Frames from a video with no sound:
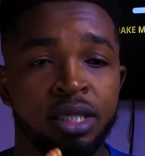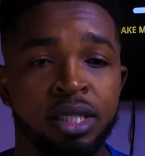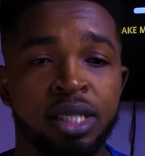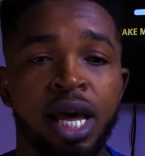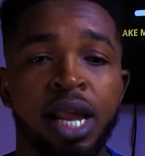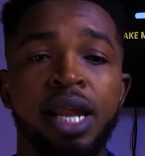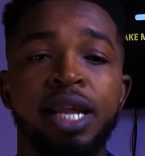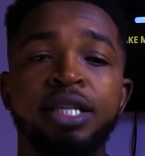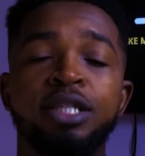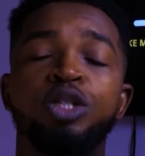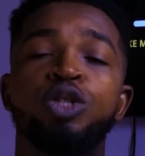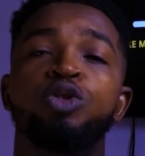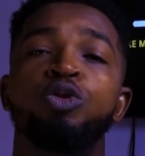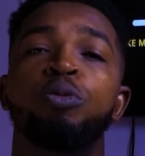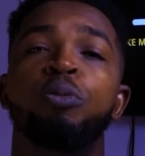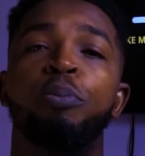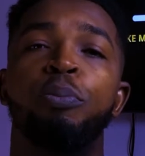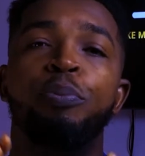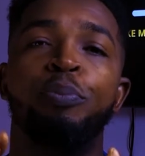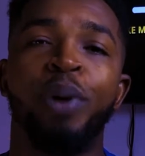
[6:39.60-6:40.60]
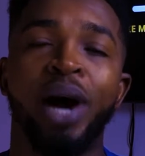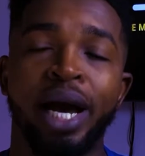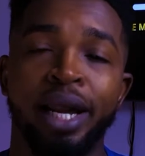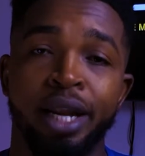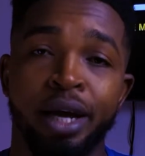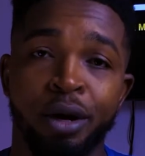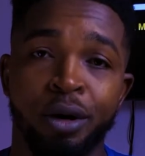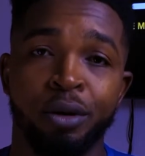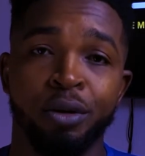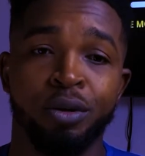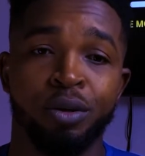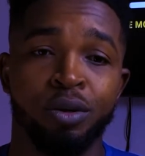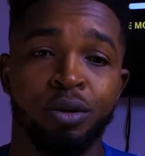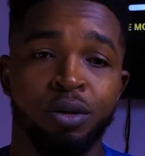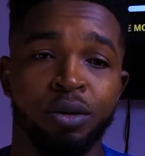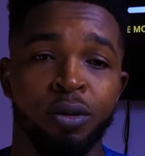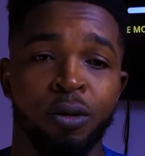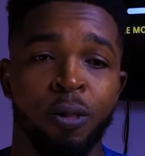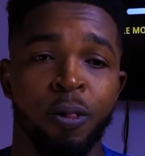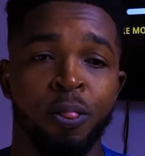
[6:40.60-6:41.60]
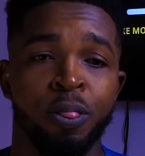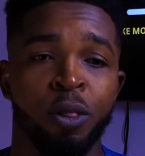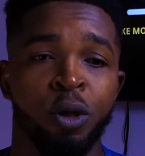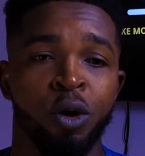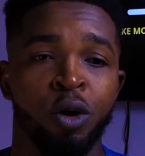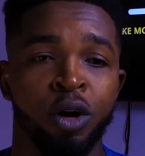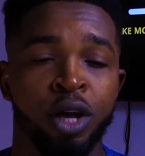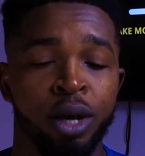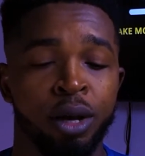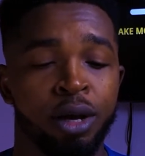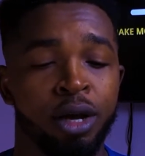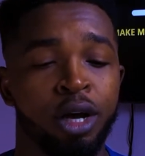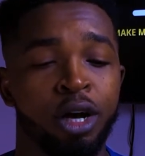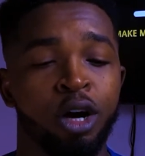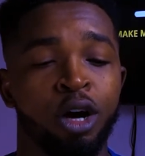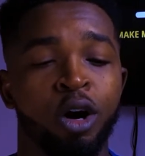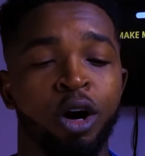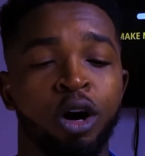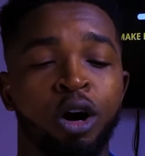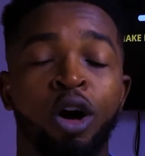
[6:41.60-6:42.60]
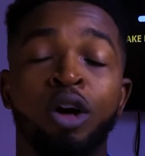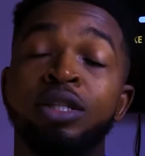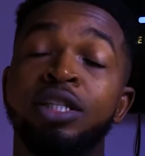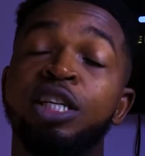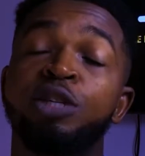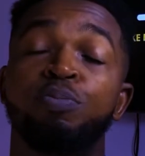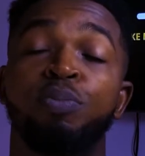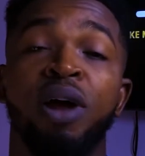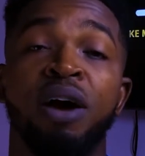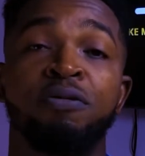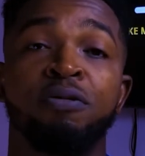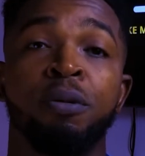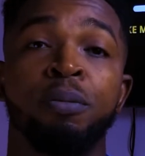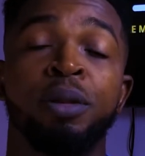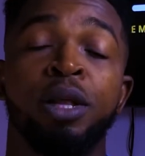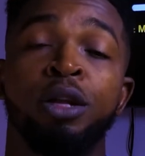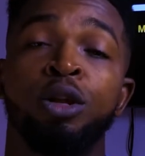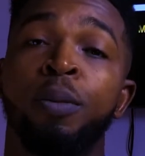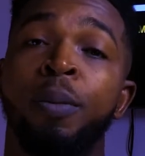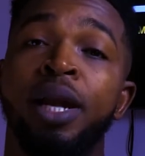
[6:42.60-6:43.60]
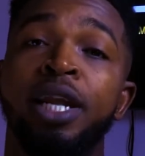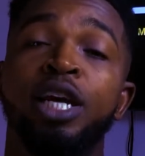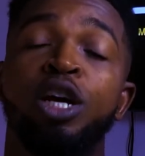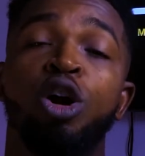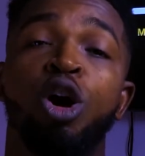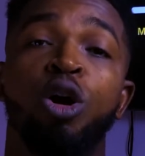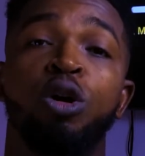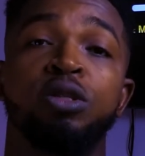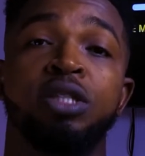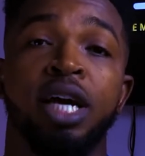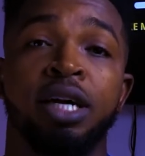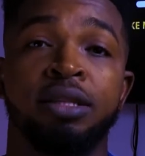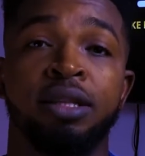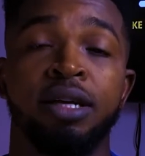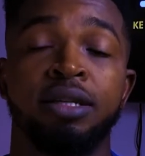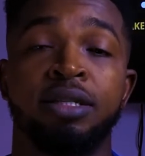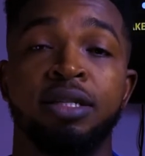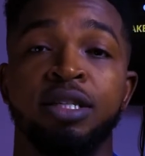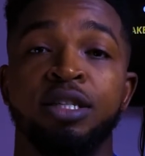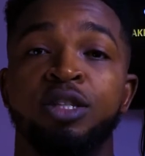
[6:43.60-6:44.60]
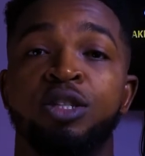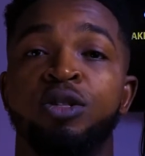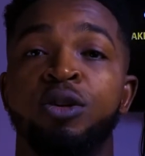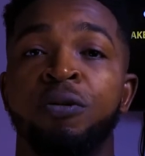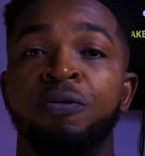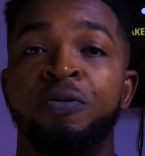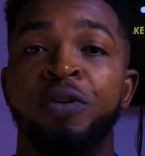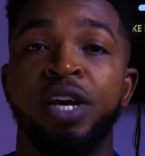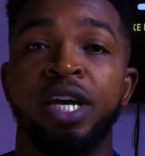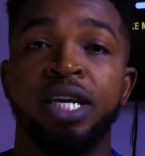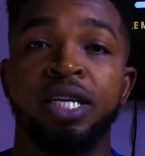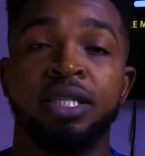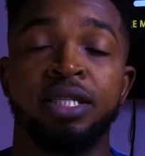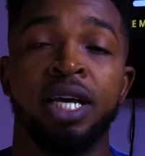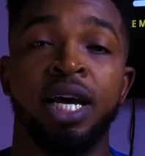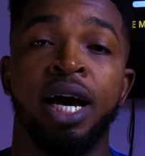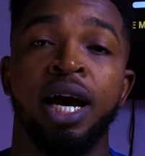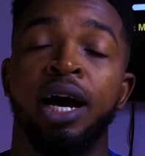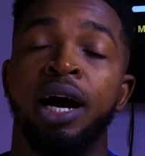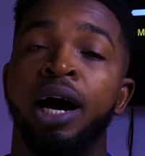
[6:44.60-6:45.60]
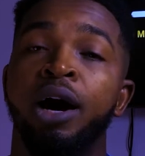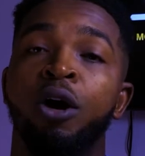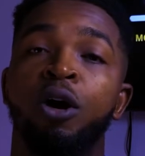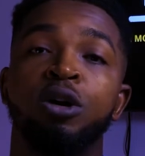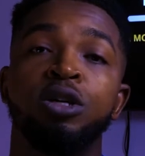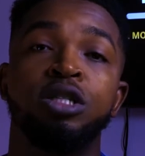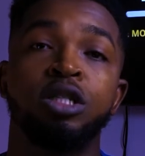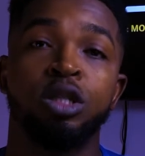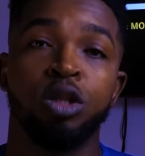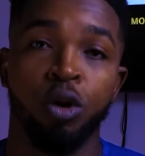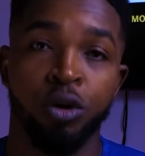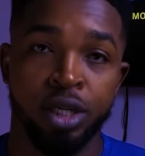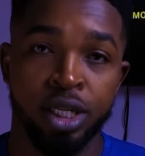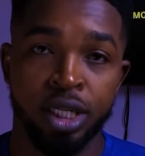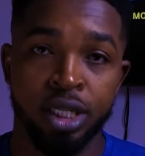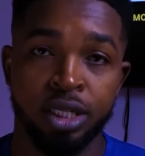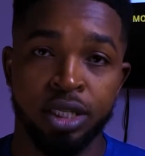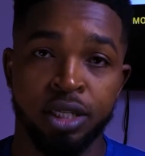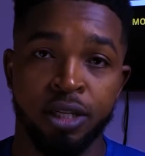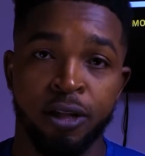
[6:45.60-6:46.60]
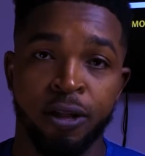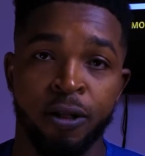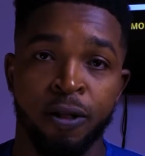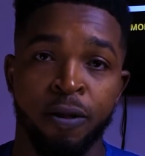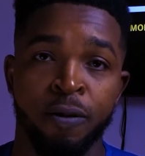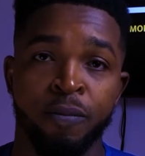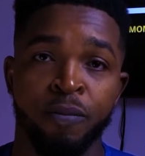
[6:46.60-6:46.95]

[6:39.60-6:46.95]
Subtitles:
Telezoom panel. Okay. On this platform, they normally call their testing surveys or studies.